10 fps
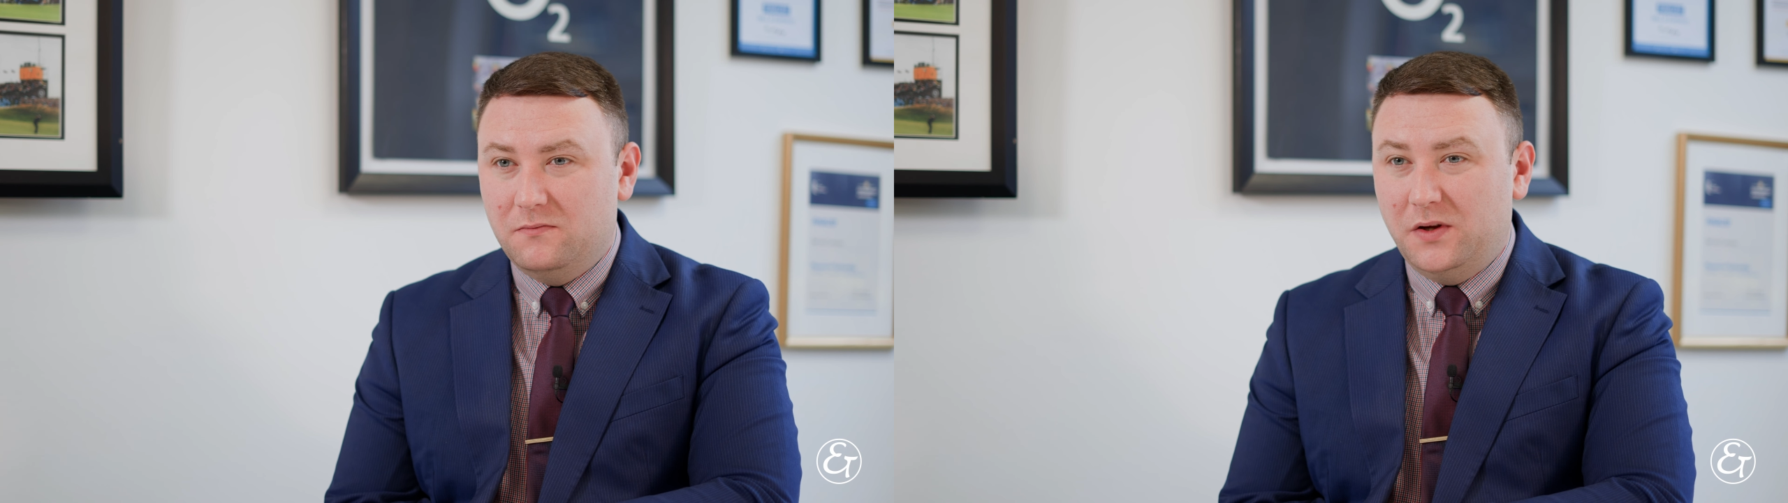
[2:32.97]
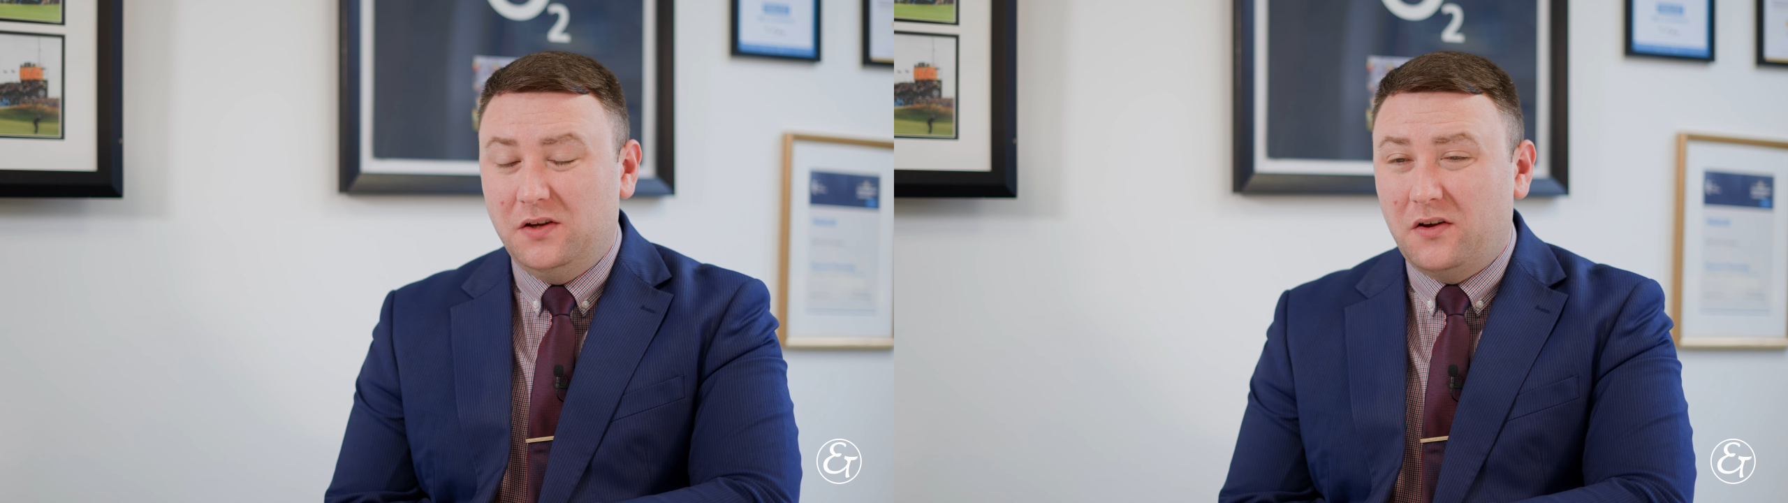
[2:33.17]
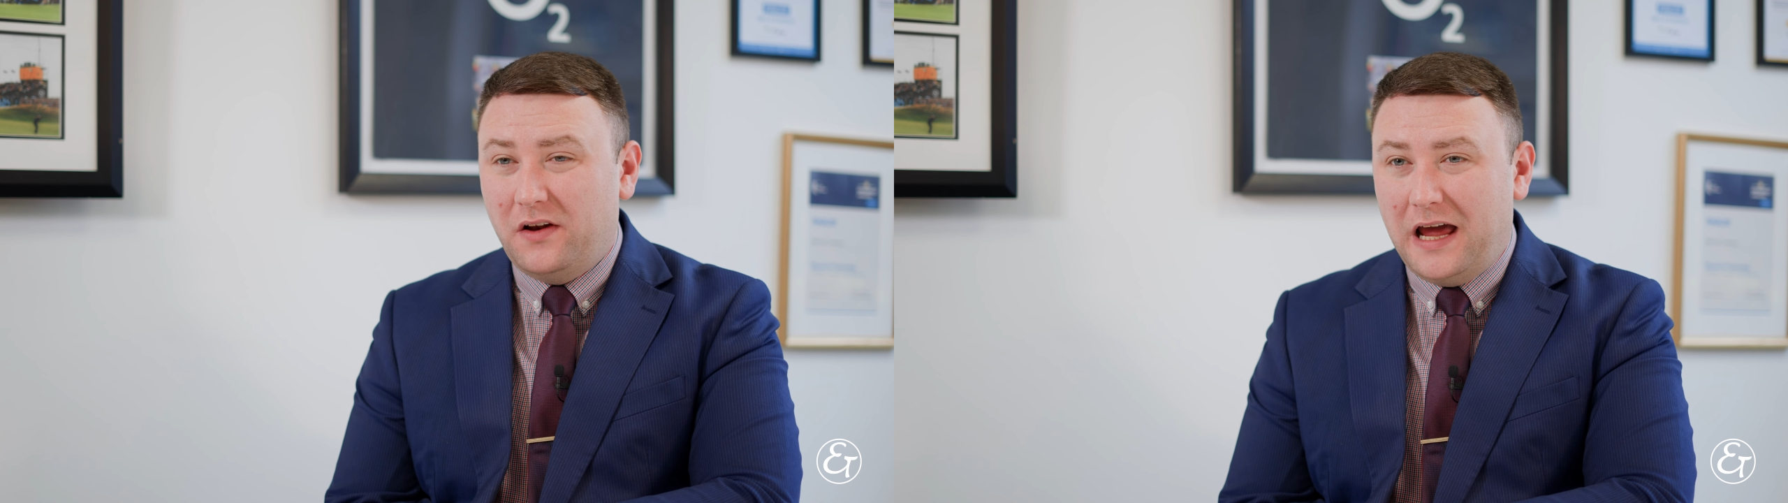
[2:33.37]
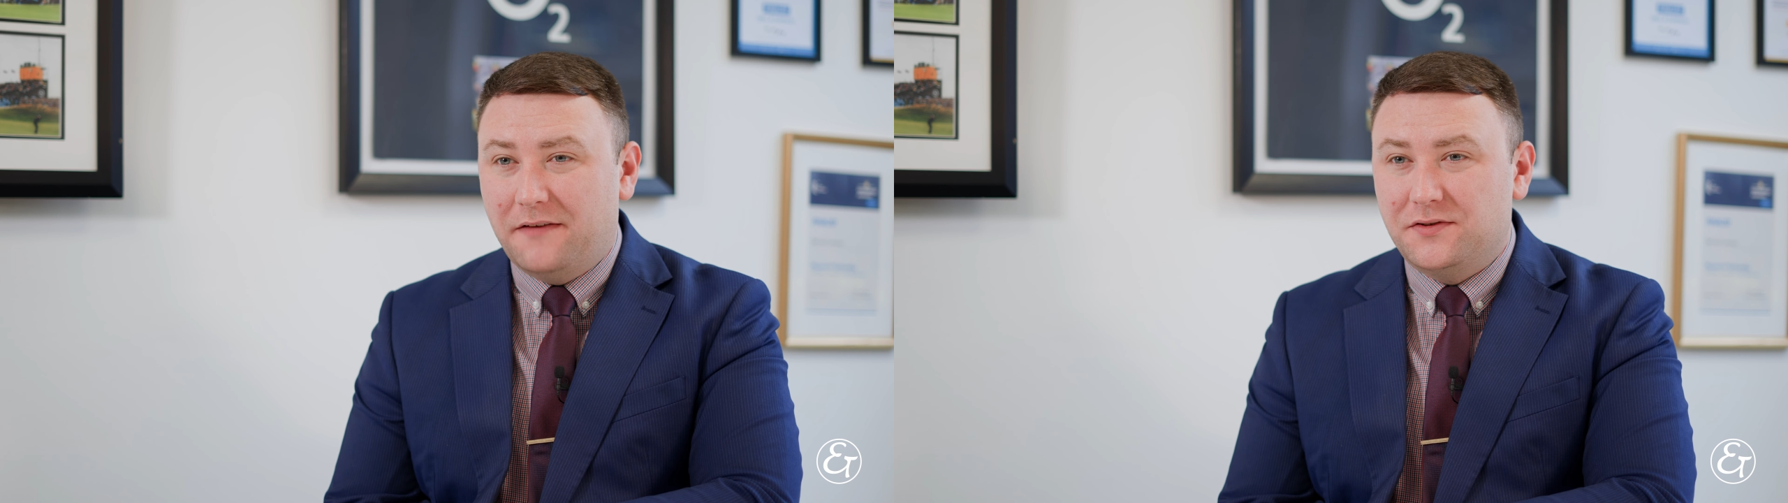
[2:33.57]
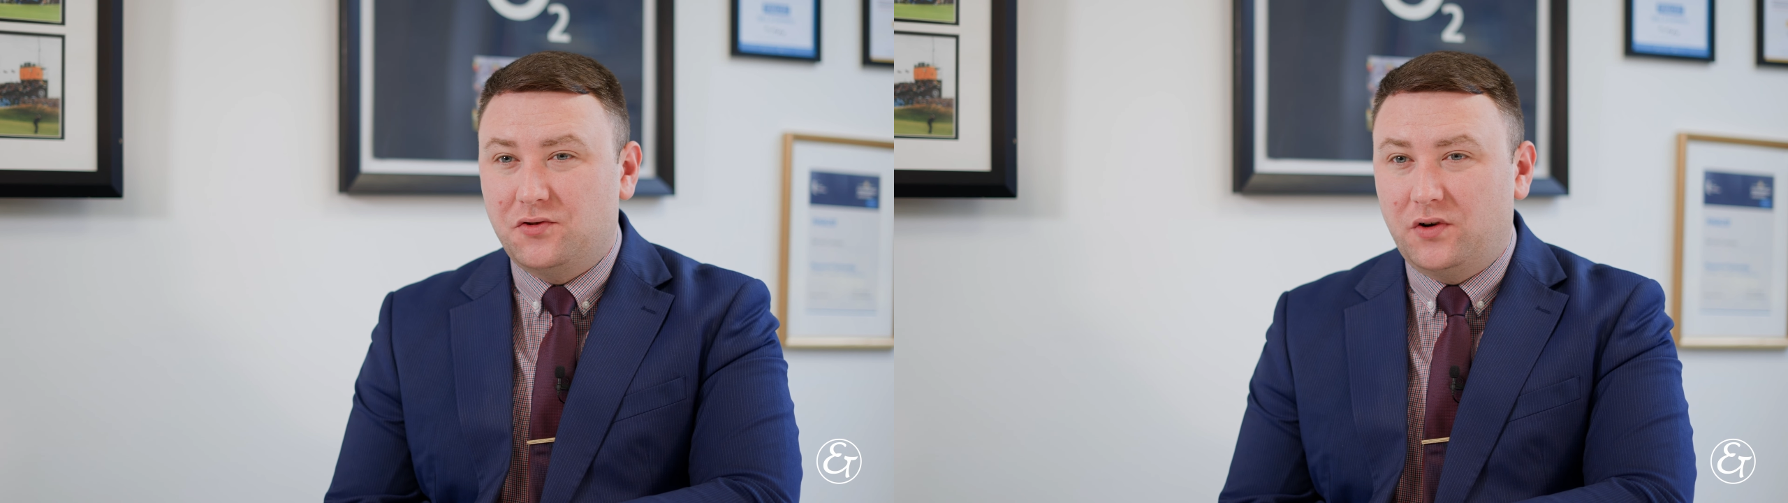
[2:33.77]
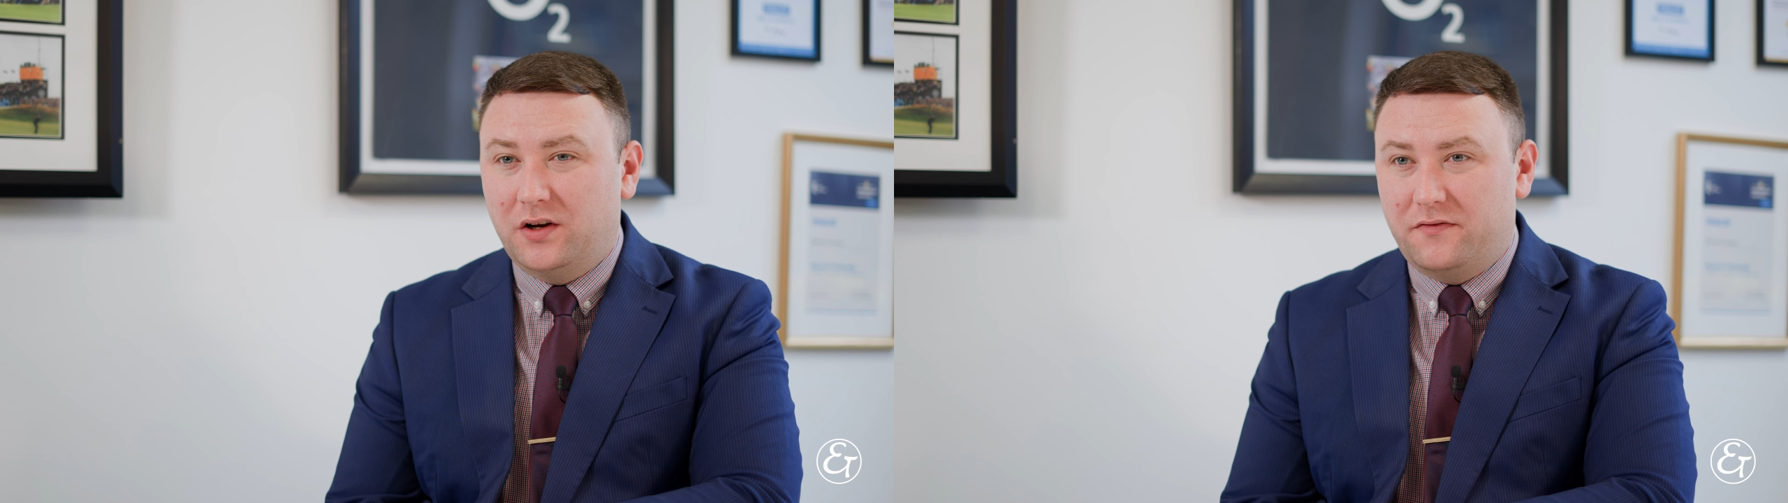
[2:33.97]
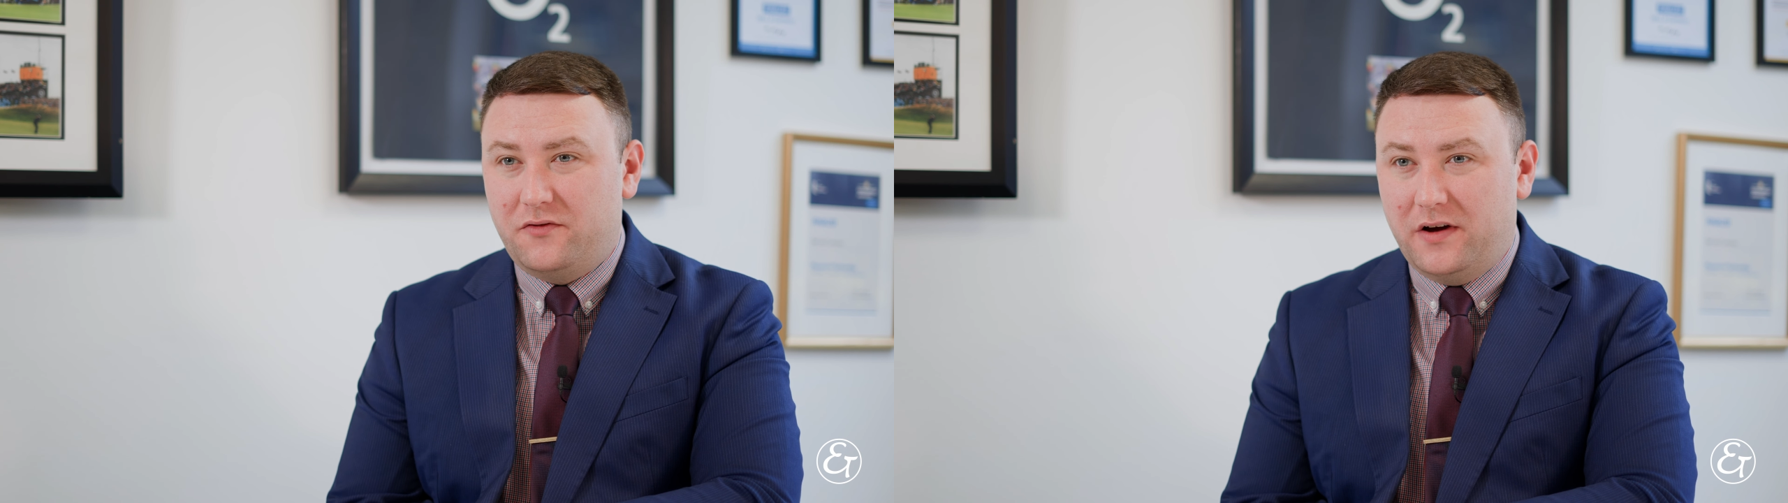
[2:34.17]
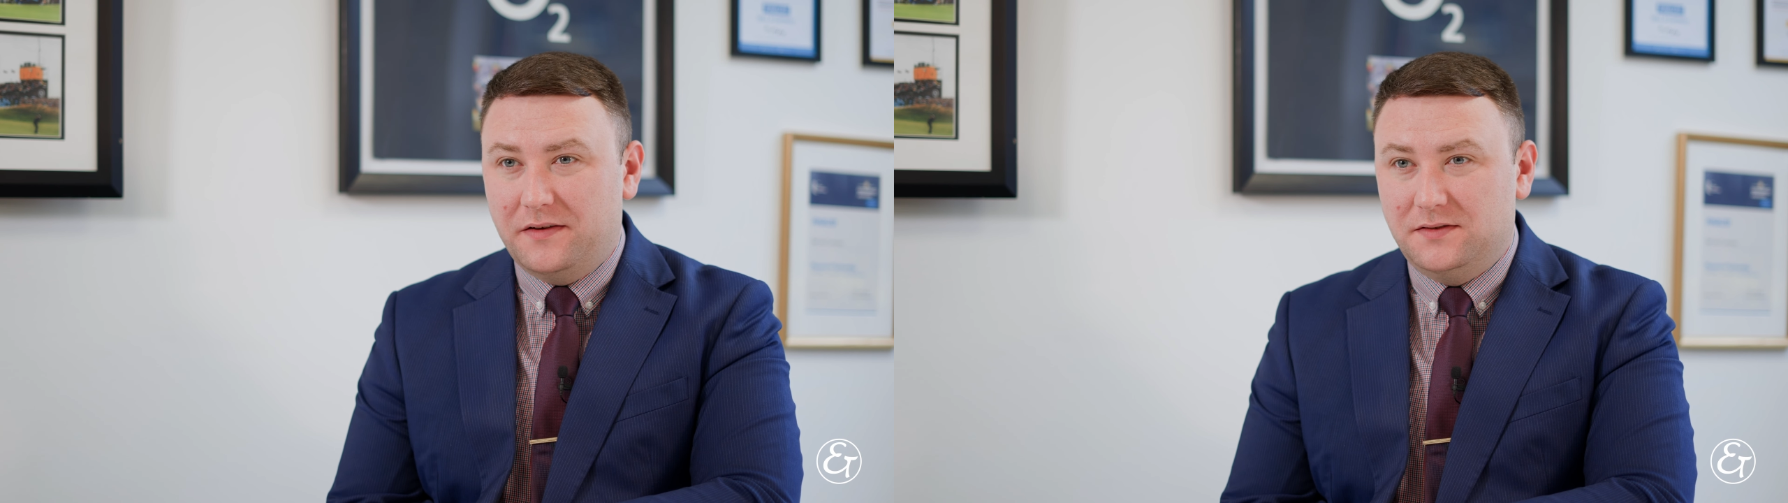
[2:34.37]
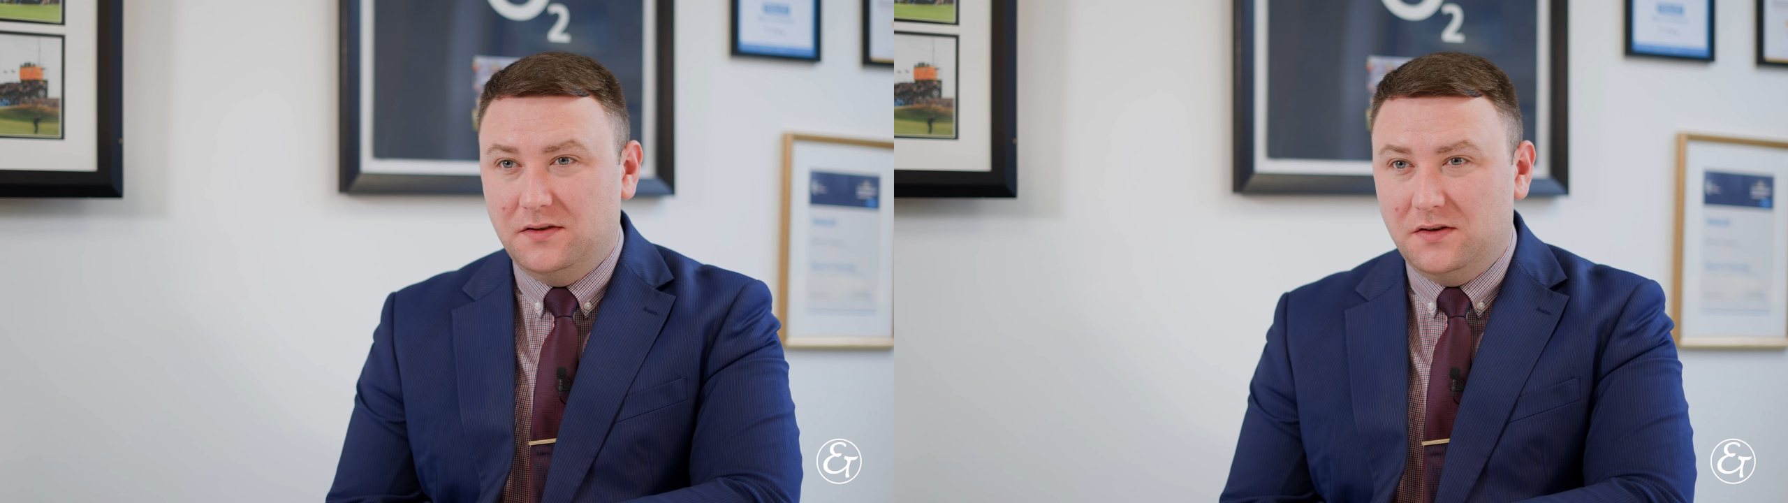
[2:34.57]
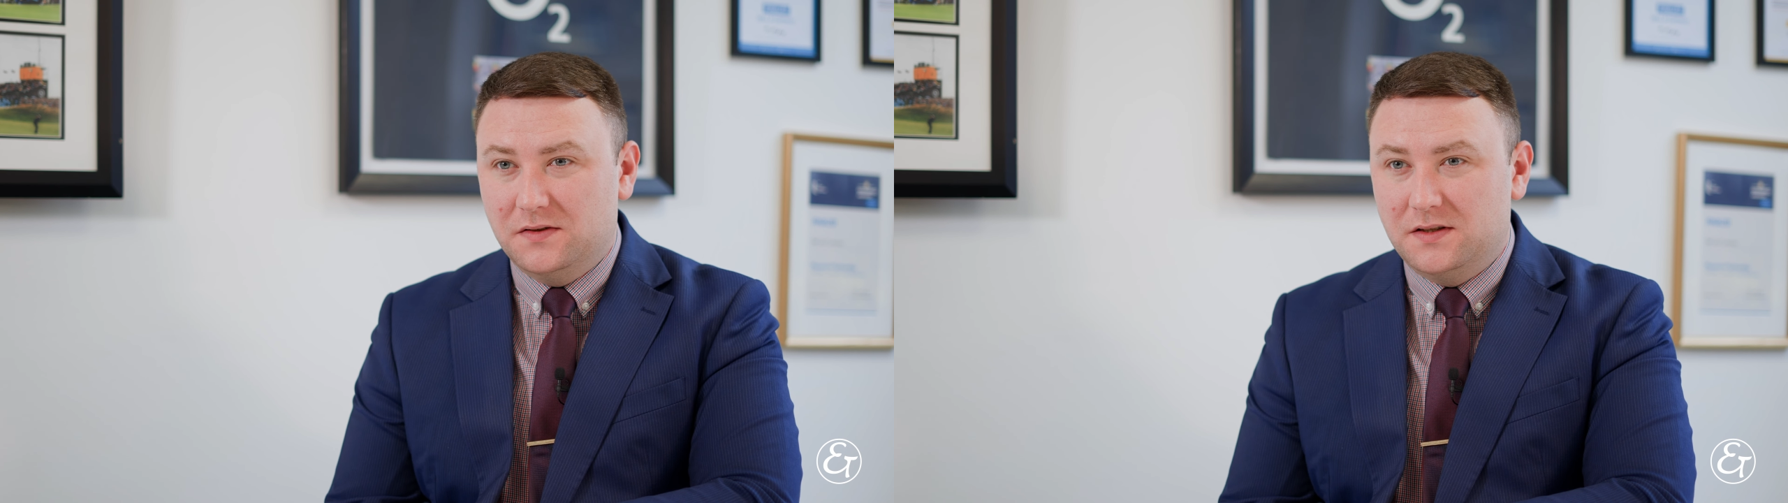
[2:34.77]
when you don't have strong enough grounds to
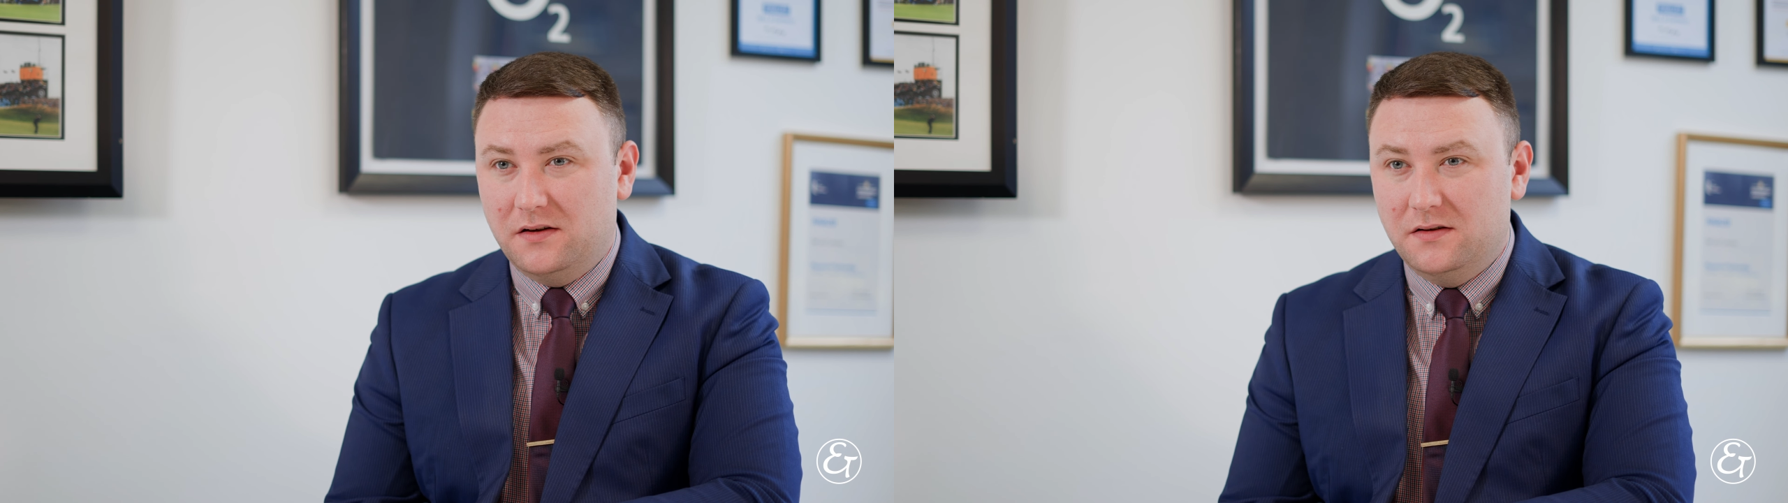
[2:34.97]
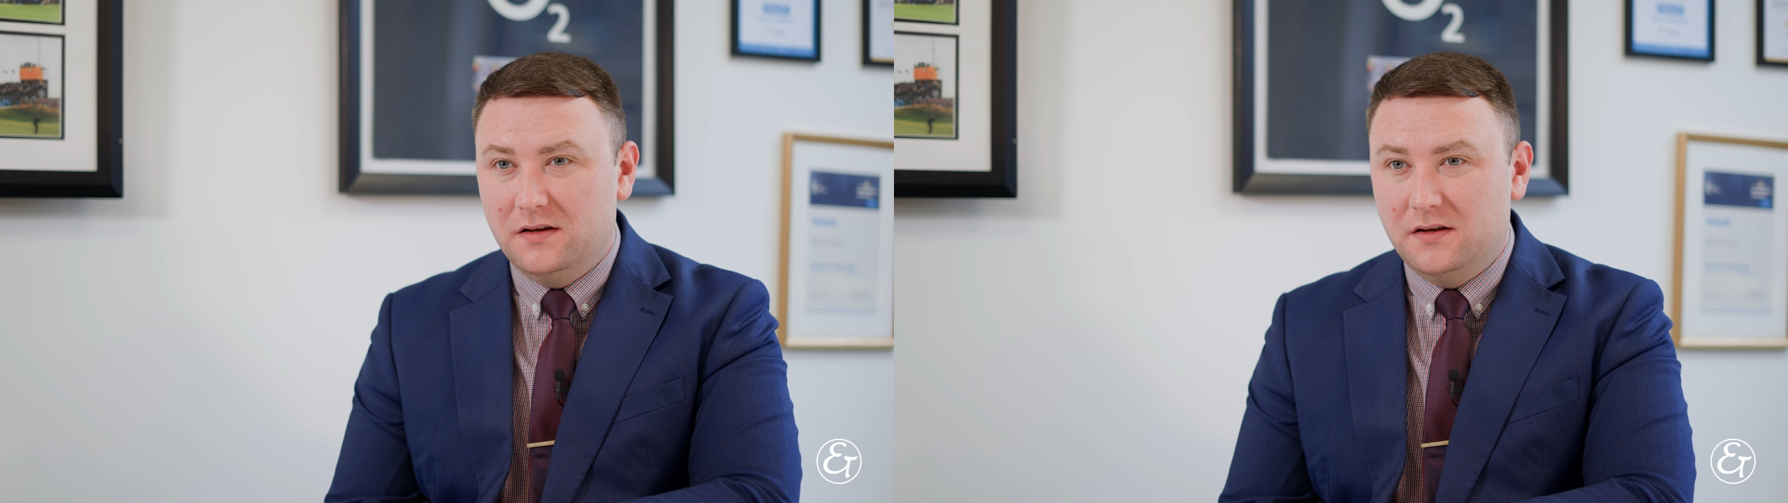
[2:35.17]
do so.